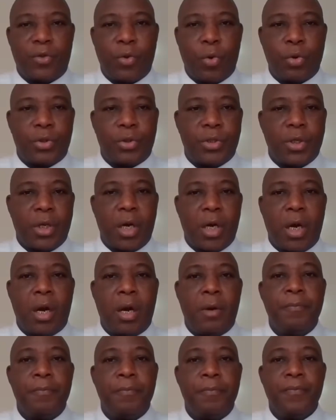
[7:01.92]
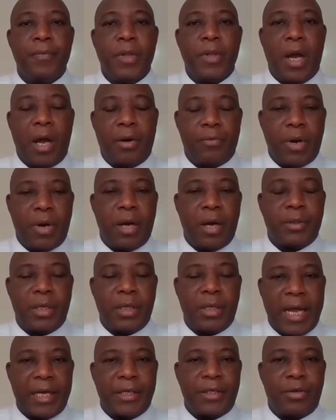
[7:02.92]
thoughts are around the
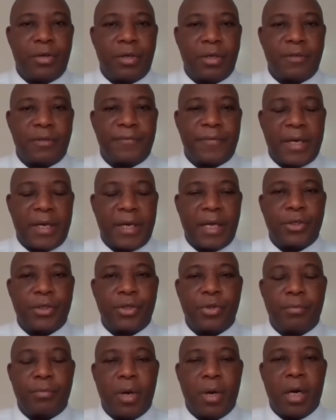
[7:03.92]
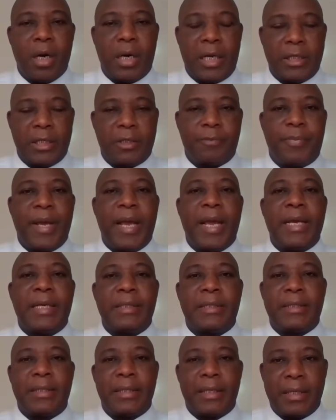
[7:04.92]
Nigeria's financial market
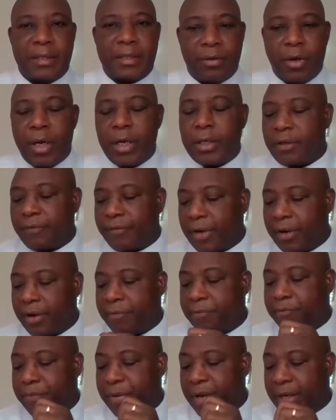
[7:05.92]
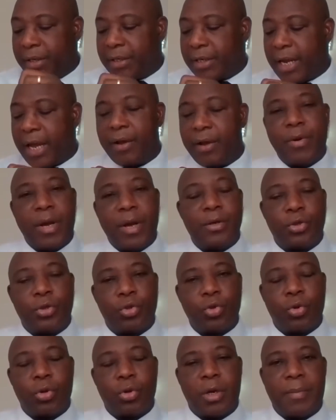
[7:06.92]
space. It's a very big day when you
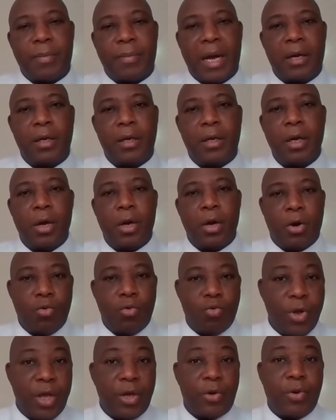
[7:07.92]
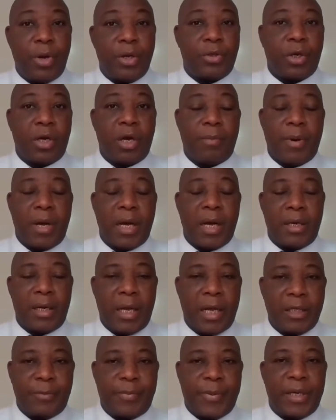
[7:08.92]
talk about a week when you talk about
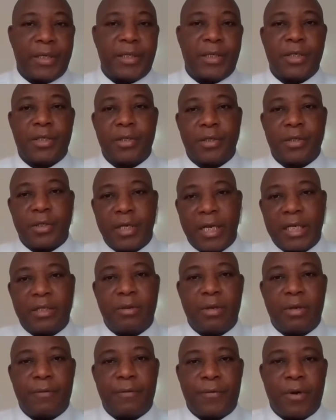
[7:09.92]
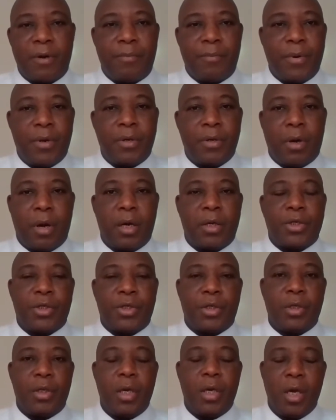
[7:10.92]
expectations next week for a bond
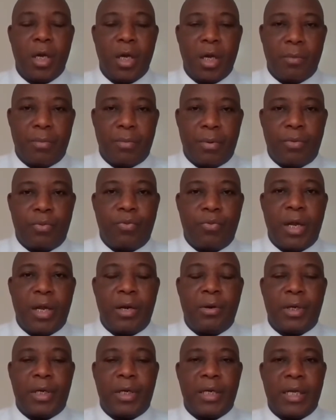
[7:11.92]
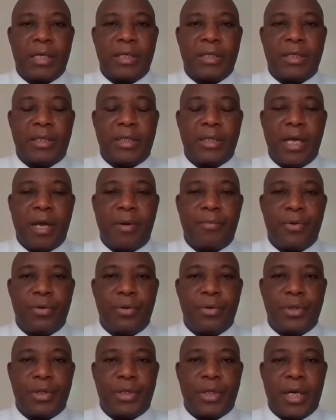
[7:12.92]
auction. But we're looking at the
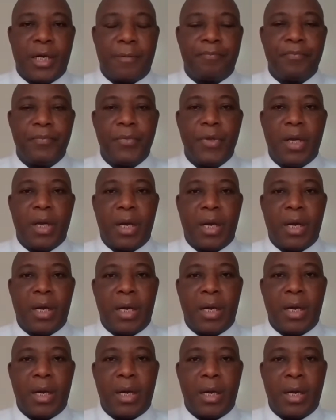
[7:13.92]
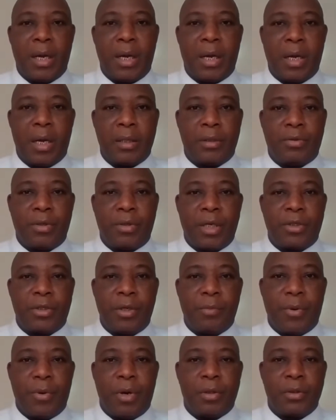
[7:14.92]
DMO's
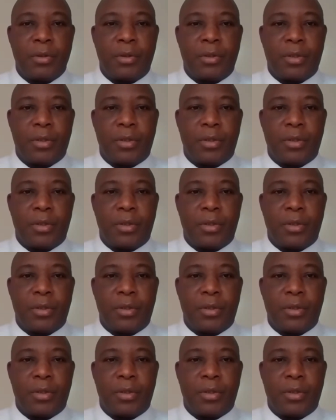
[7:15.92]
treasury bonds